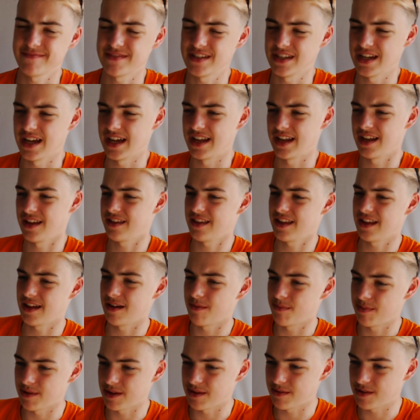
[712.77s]
yeah,
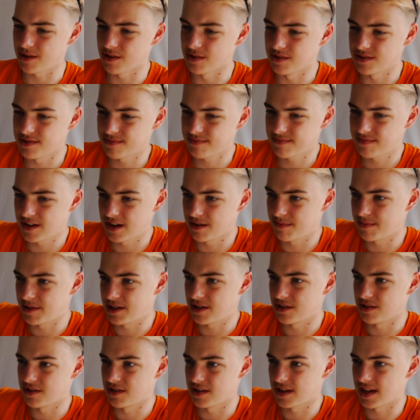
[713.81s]
they'll be good. They'll be
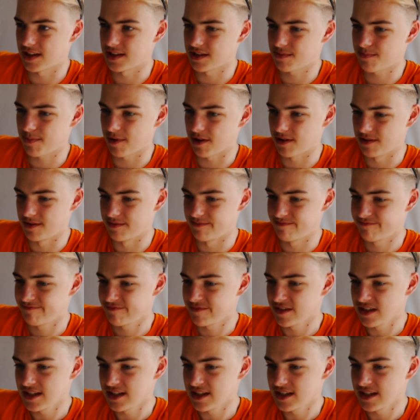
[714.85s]
good against Poland.